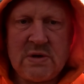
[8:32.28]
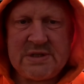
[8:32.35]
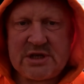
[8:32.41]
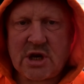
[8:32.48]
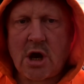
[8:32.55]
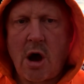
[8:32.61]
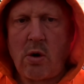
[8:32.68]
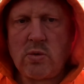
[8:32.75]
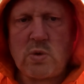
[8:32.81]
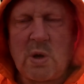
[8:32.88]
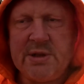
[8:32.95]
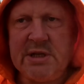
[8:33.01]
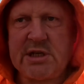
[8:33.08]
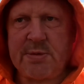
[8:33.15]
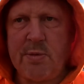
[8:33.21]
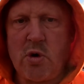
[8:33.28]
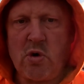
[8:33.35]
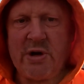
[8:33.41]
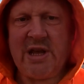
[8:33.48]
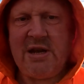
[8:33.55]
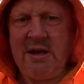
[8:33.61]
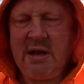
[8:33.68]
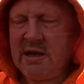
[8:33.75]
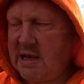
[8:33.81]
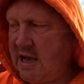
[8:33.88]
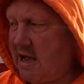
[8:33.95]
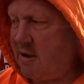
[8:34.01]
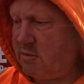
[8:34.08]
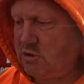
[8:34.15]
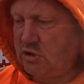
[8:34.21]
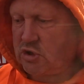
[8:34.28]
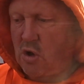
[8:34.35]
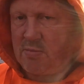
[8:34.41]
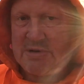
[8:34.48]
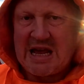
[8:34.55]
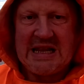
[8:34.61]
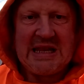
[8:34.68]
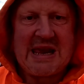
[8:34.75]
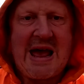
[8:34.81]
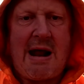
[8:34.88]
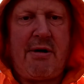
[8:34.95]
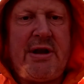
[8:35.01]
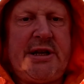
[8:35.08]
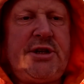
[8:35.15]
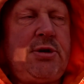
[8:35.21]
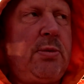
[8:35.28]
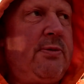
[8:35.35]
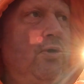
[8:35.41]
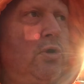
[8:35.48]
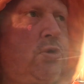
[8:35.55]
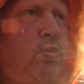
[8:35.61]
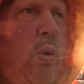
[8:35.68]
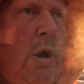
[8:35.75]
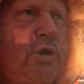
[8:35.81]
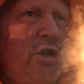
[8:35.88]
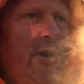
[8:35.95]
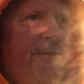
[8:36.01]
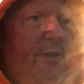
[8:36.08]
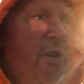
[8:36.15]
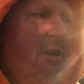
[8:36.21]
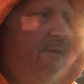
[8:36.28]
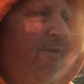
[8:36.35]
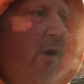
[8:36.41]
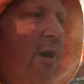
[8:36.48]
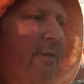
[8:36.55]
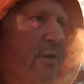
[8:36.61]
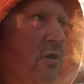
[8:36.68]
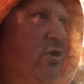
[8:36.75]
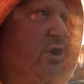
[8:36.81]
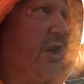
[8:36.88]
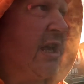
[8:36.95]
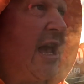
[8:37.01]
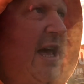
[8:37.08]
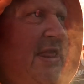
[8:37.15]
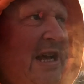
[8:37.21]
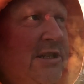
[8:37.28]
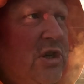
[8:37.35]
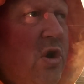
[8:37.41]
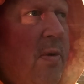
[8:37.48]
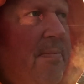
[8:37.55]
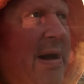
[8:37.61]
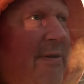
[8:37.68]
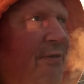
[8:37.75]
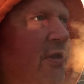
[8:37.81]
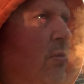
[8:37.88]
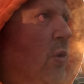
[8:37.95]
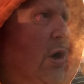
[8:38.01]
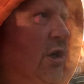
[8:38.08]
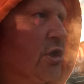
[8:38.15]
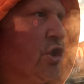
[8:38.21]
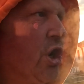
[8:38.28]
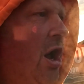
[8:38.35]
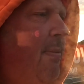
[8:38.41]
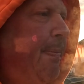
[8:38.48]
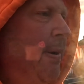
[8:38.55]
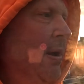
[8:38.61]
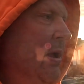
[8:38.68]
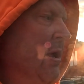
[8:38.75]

It's a cold one this morning. We've just come down the garage. We've just washed the Fiat 500 again. That's come back from the workshop.